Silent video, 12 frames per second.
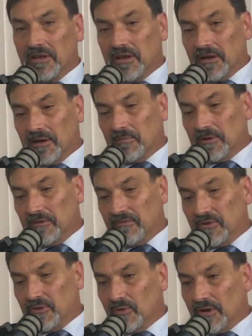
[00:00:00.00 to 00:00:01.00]

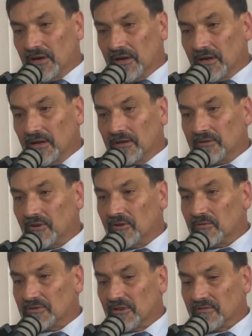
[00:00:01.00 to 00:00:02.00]
if you are trying
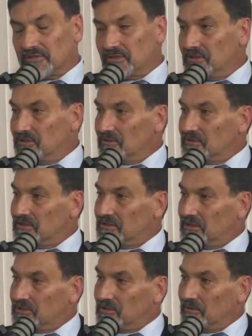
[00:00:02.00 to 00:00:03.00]
to resolve a siege hostage
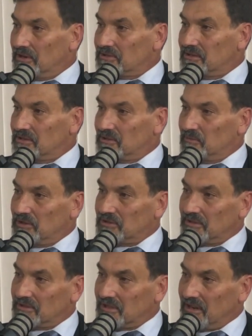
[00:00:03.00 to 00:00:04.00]
situation, is your
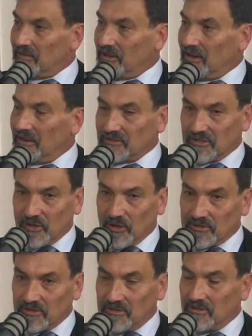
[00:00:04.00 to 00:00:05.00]
mission to save the lives of the
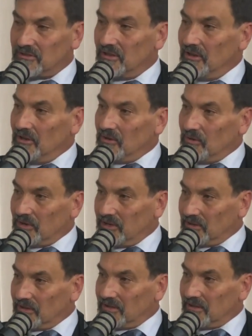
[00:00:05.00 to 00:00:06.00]
hostages or
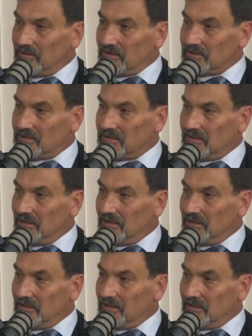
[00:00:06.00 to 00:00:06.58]
kill the terrorists?